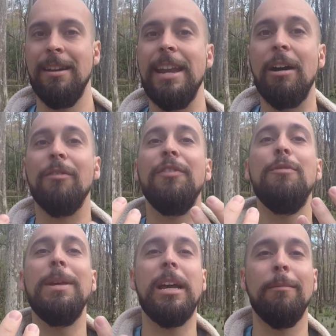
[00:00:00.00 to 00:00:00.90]
Now, if
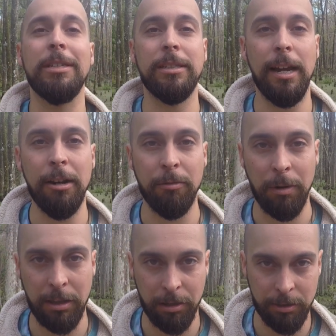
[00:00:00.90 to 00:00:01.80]
you become centered
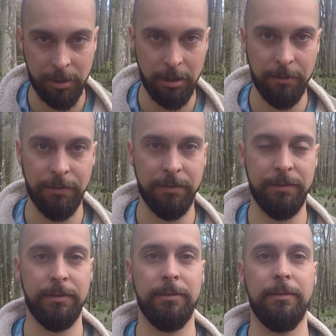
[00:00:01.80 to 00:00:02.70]
with yourself,